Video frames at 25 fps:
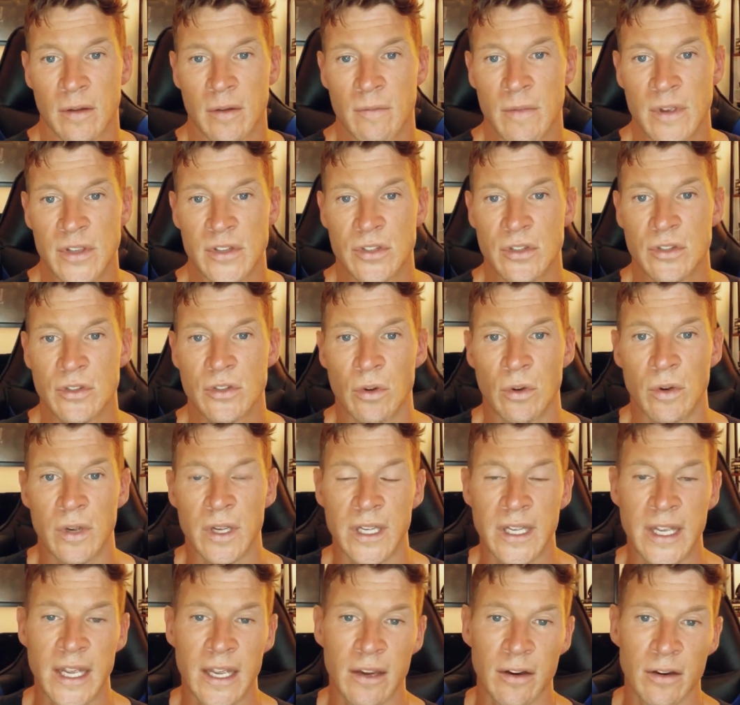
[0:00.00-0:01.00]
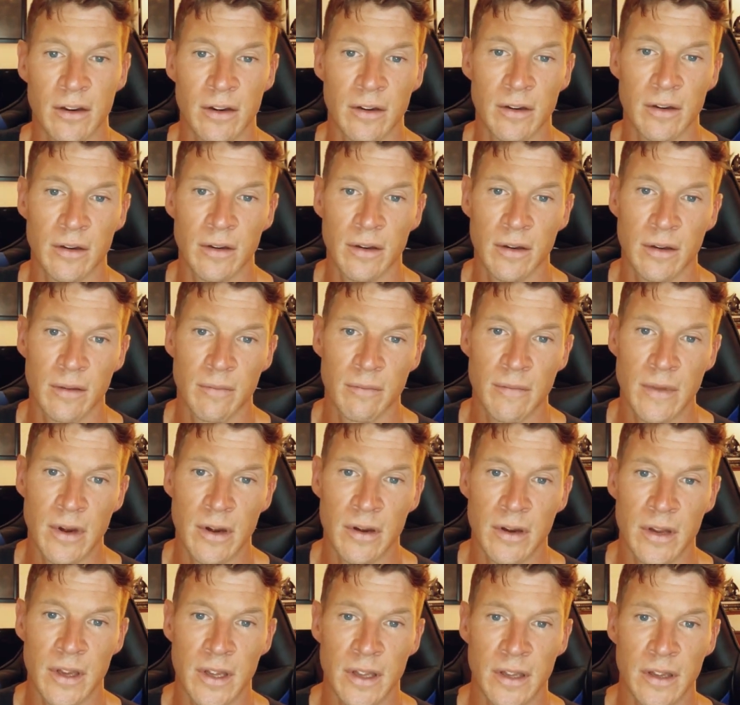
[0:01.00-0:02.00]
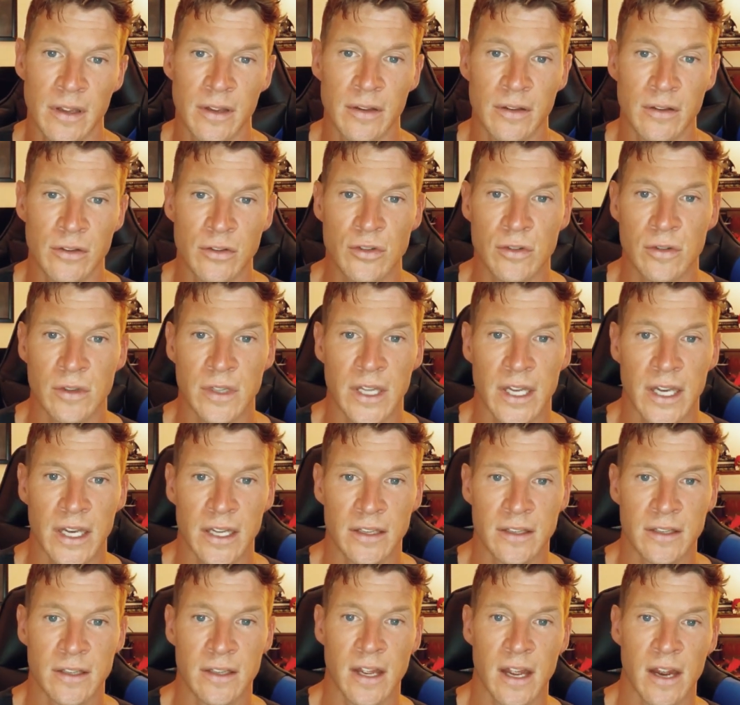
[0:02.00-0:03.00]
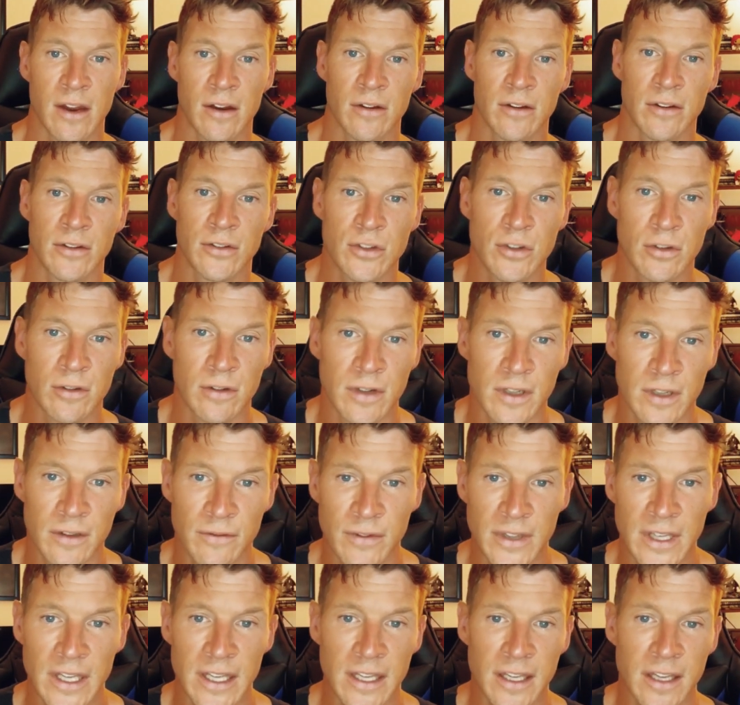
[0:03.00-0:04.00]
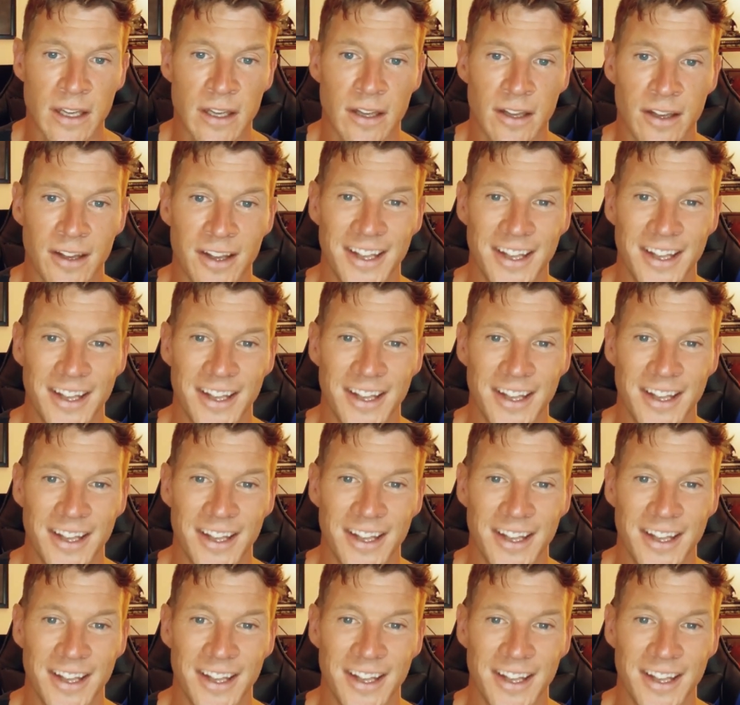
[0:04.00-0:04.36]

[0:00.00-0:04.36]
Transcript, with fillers: Miss Joy Karen. Mary Juliet Karen Joy V.